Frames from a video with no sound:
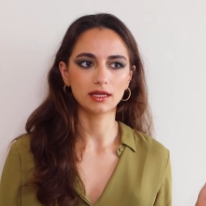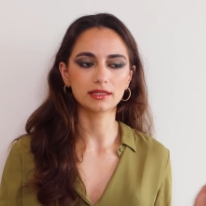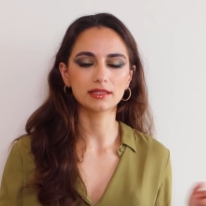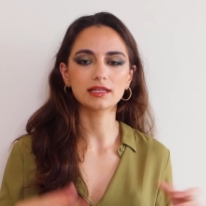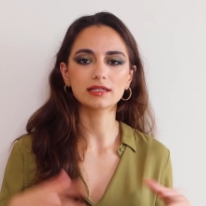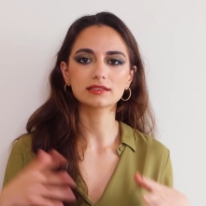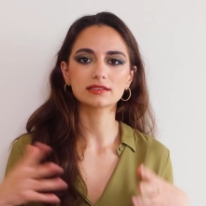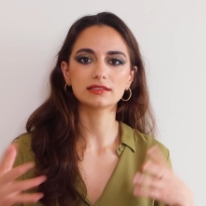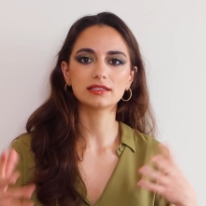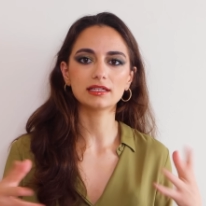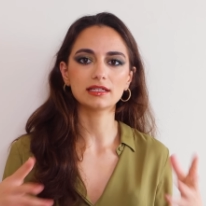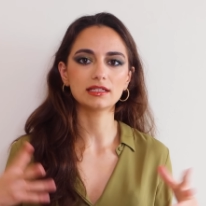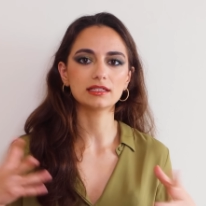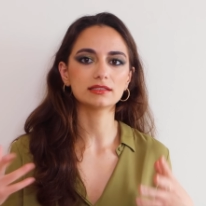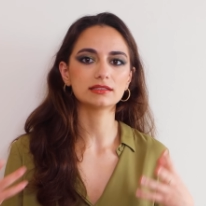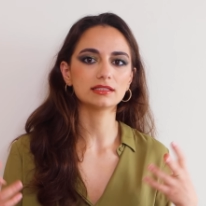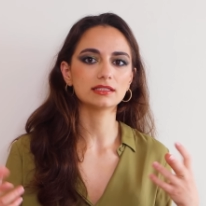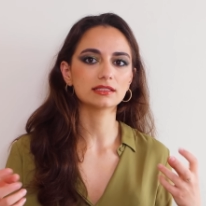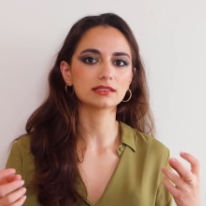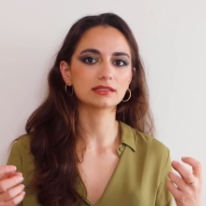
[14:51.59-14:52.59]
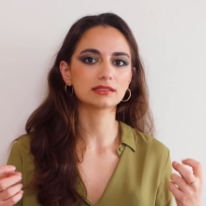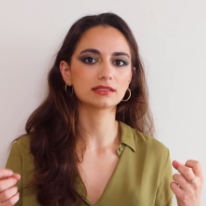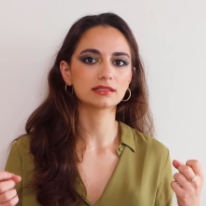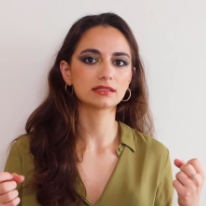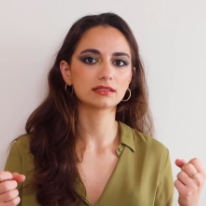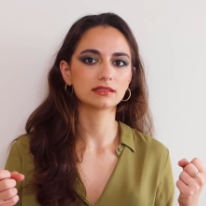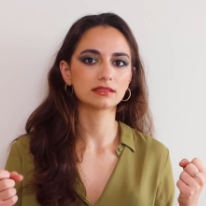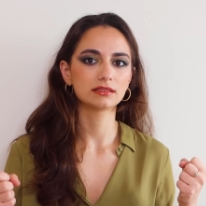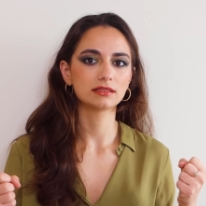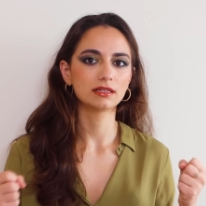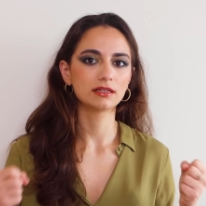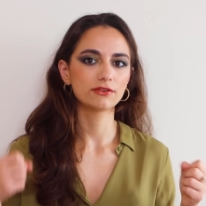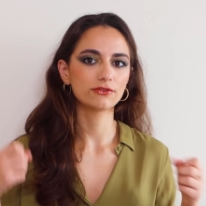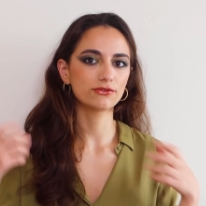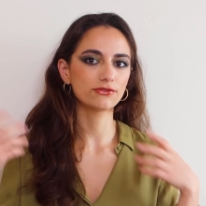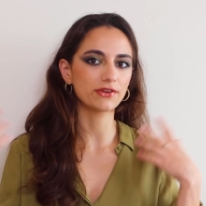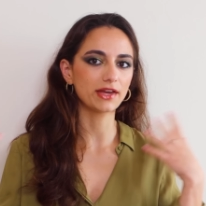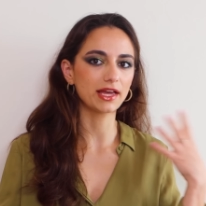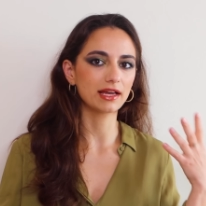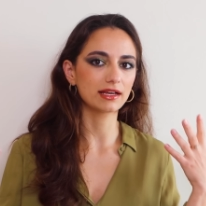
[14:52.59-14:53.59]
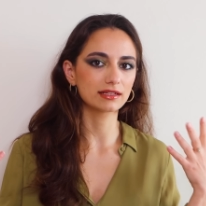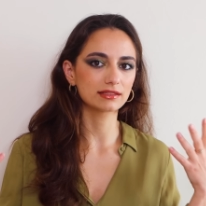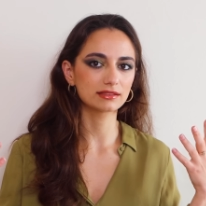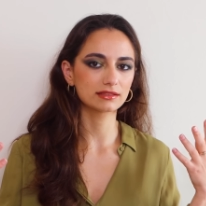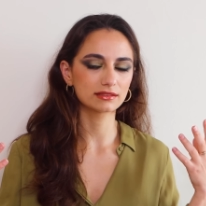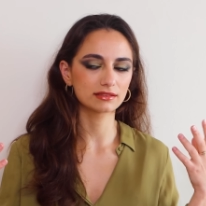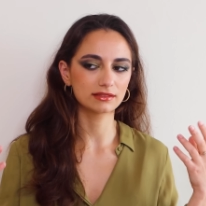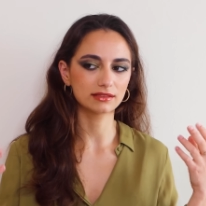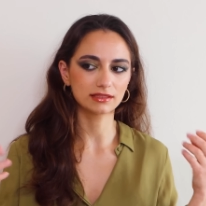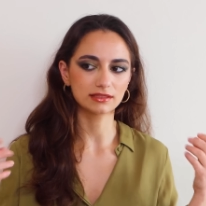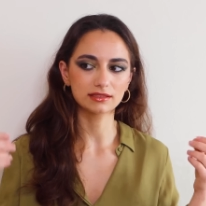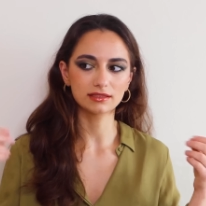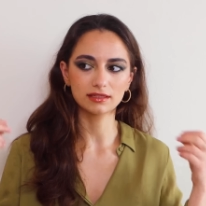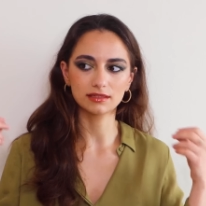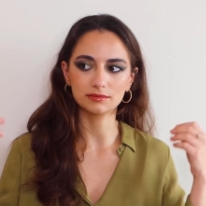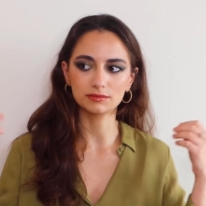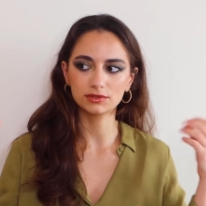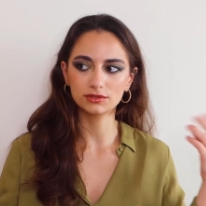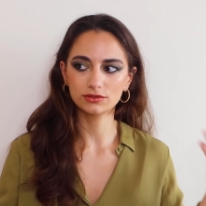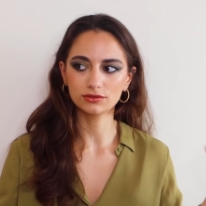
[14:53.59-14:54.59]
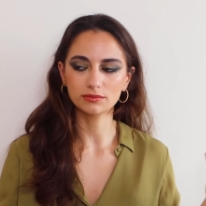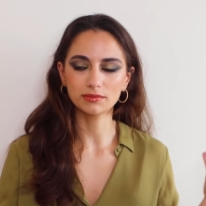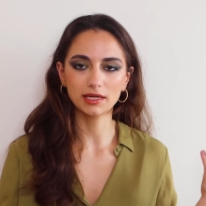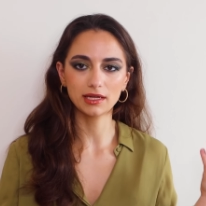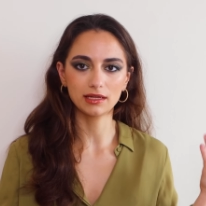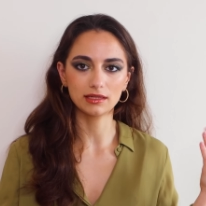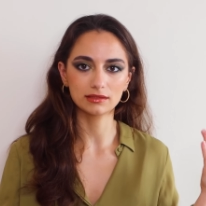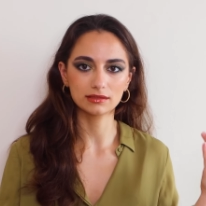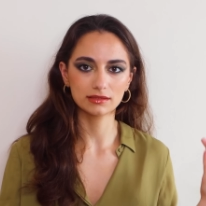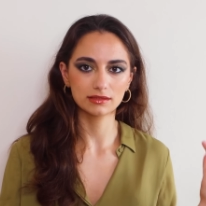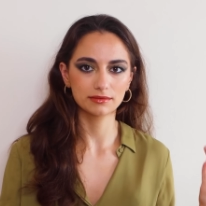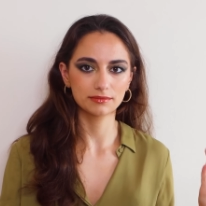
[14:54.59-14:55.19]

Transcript: And that's the easiest fact that comes to mind.